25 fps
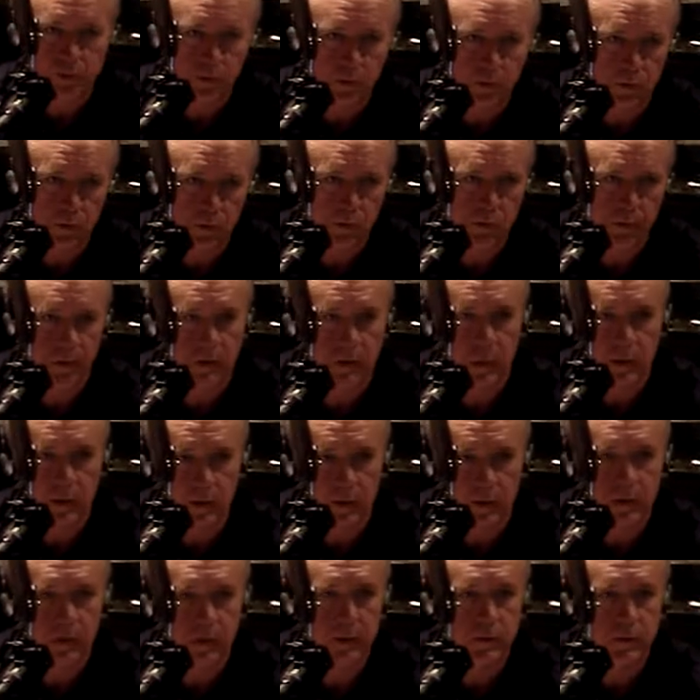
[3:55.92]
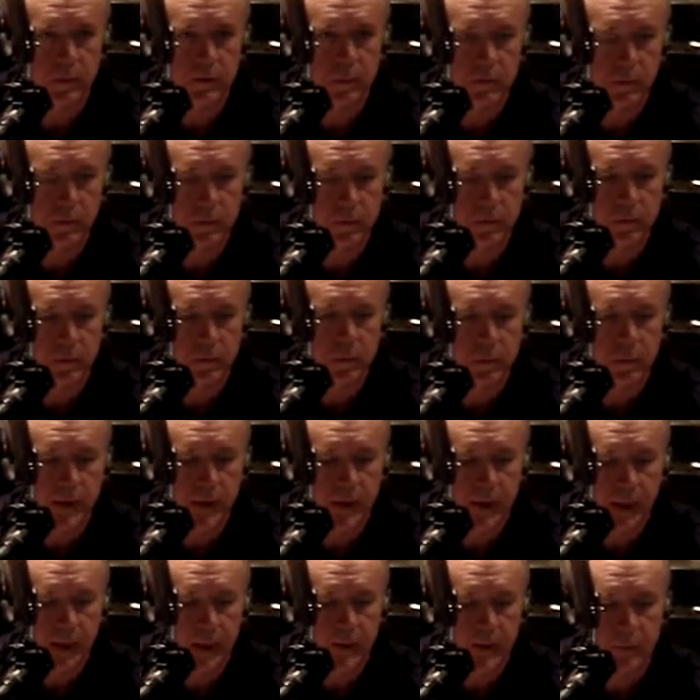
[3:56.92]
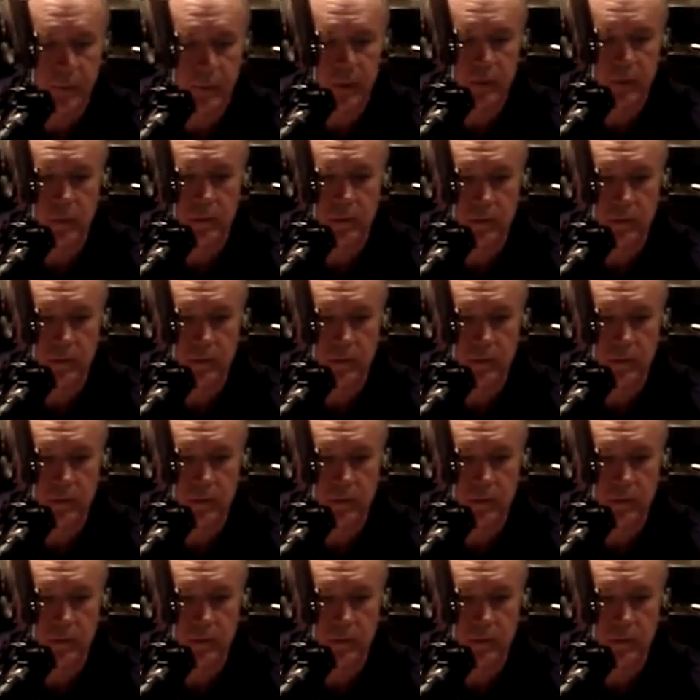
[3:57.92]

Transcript: you want in the area that you want, and then make a